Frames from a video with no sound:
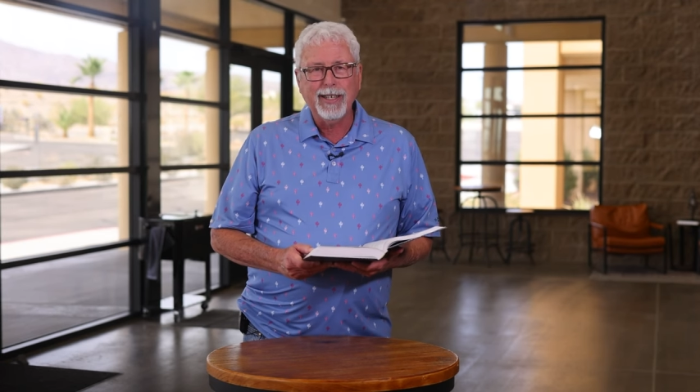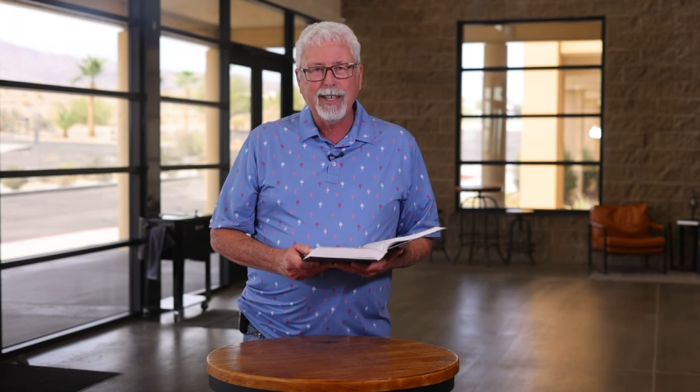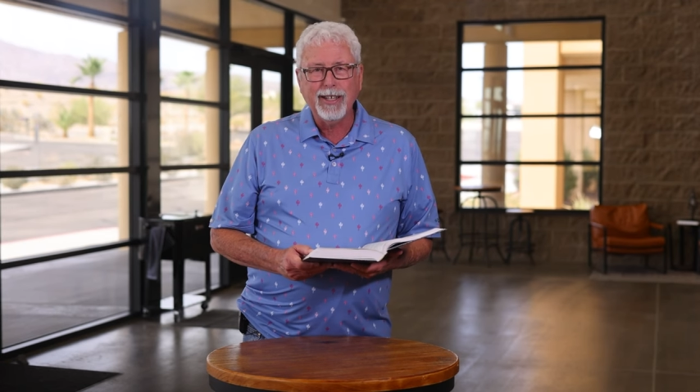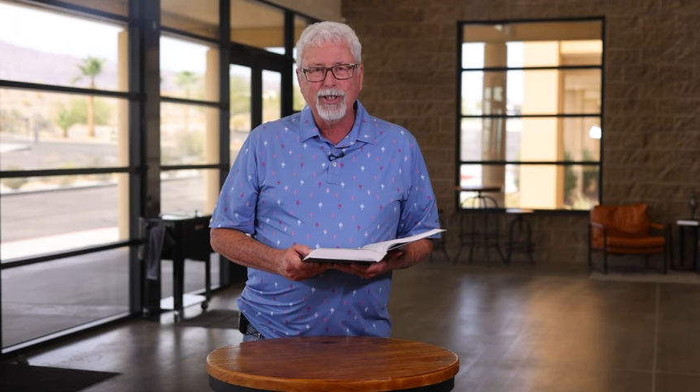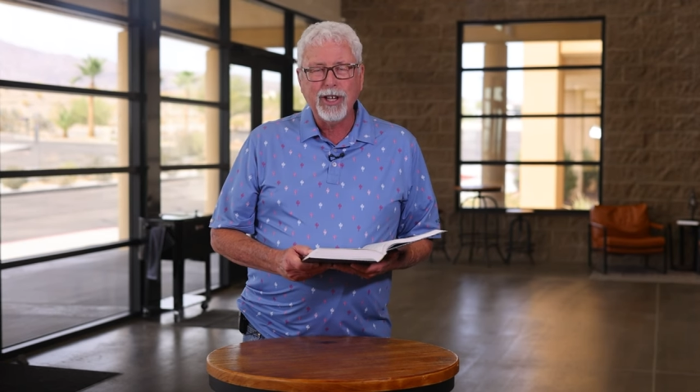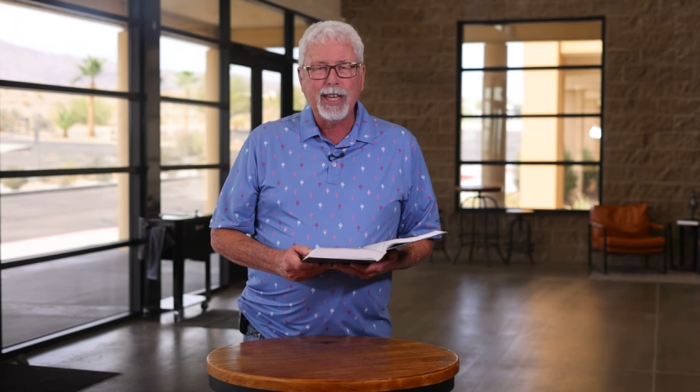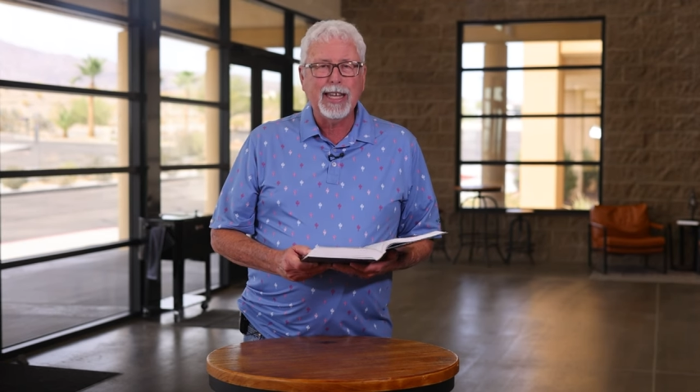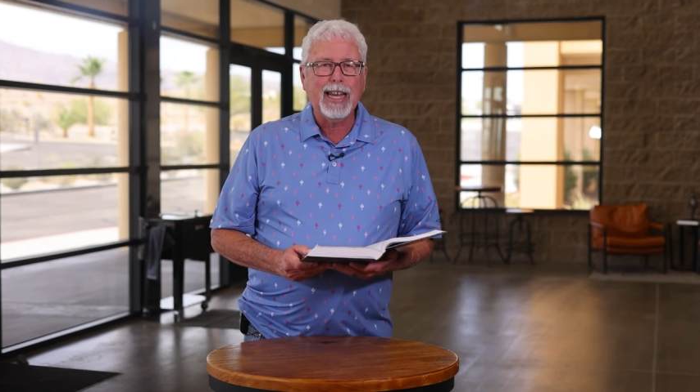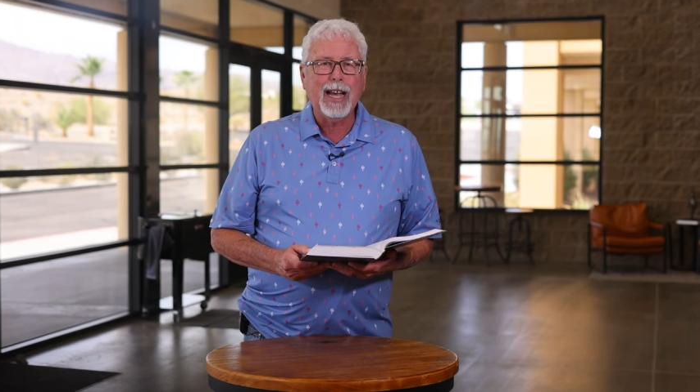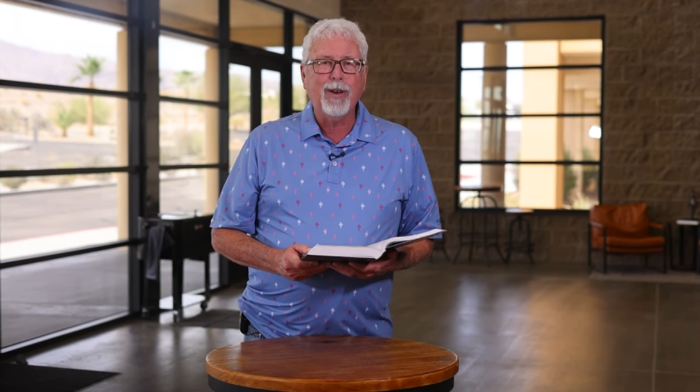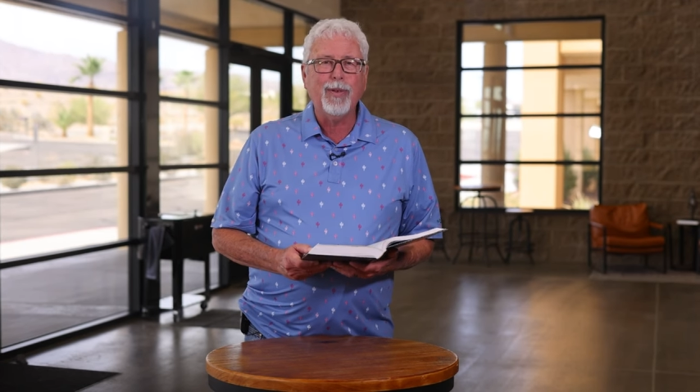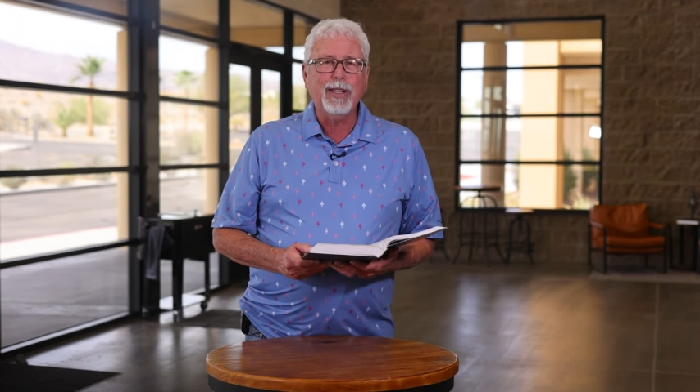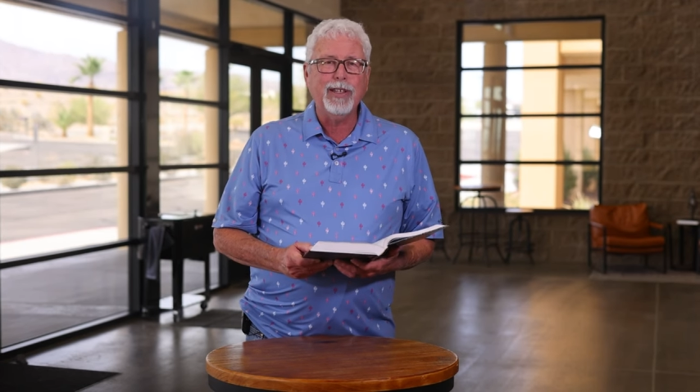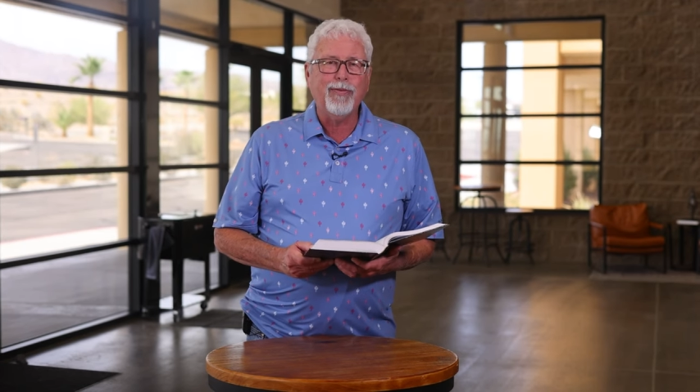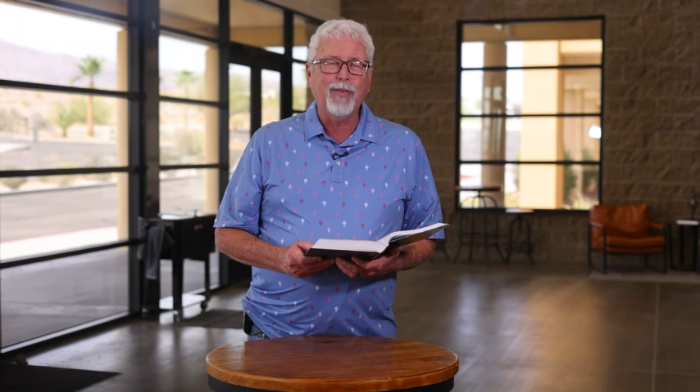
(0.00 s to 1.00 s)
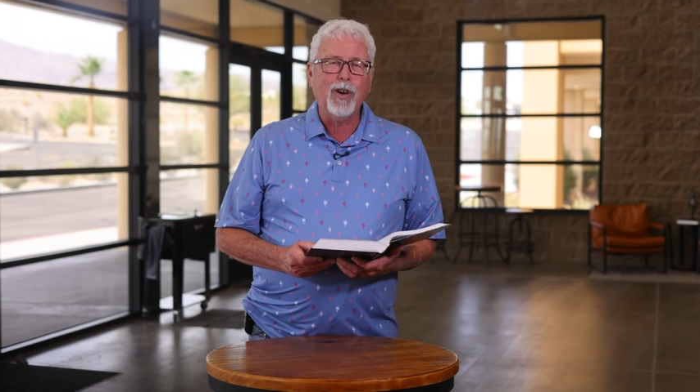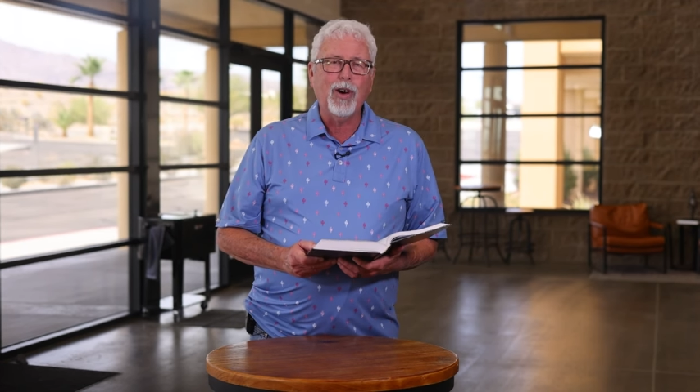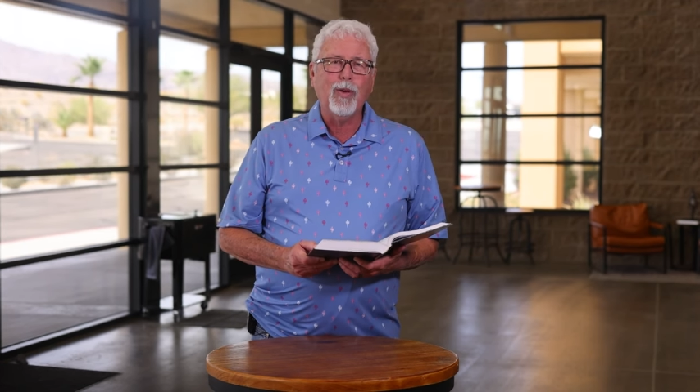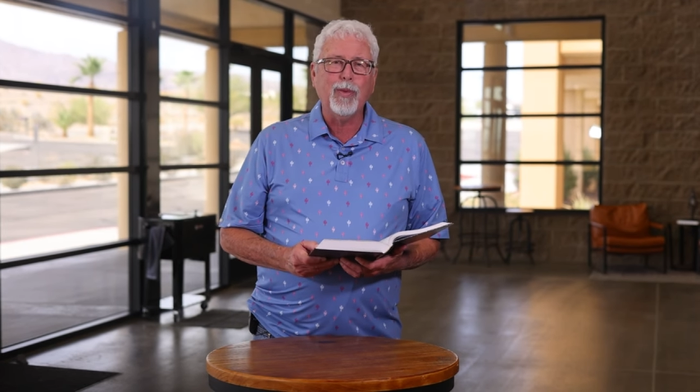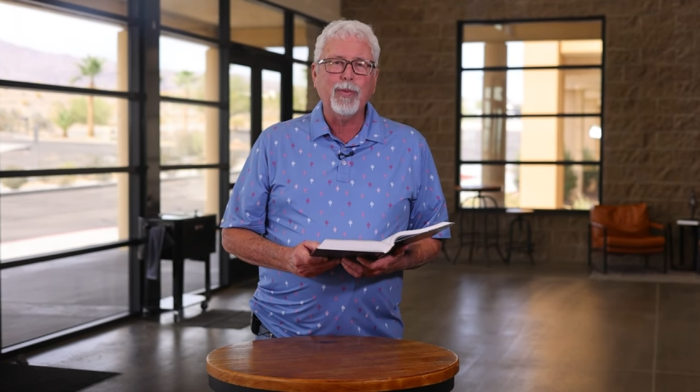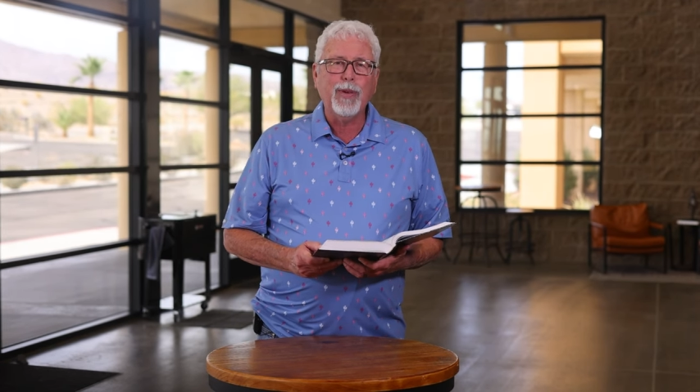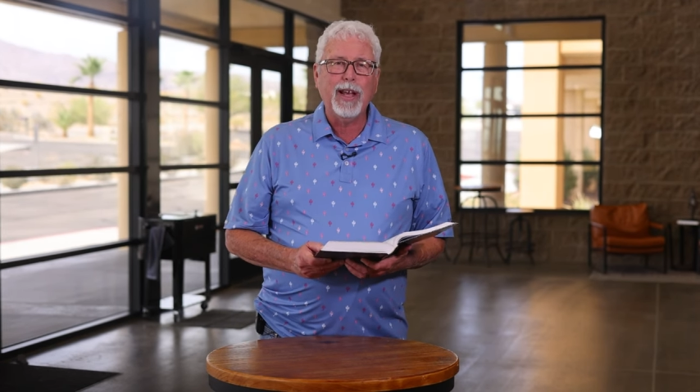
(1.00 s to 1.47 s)
to check it out in the
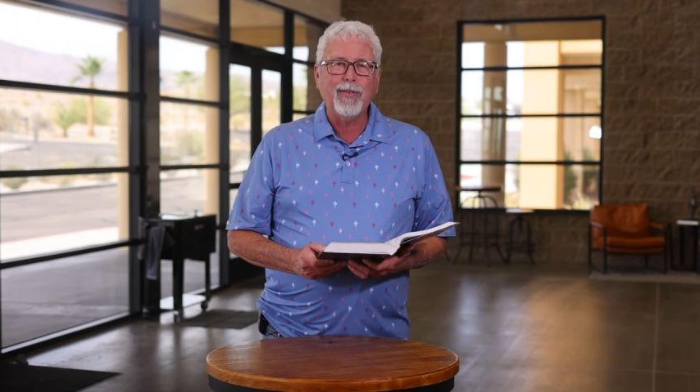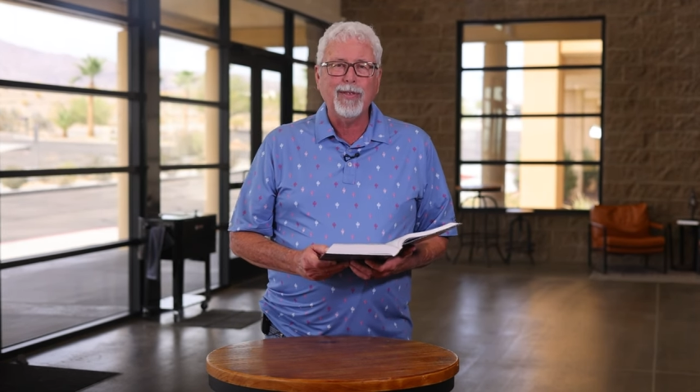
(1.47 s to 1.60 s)
fall when we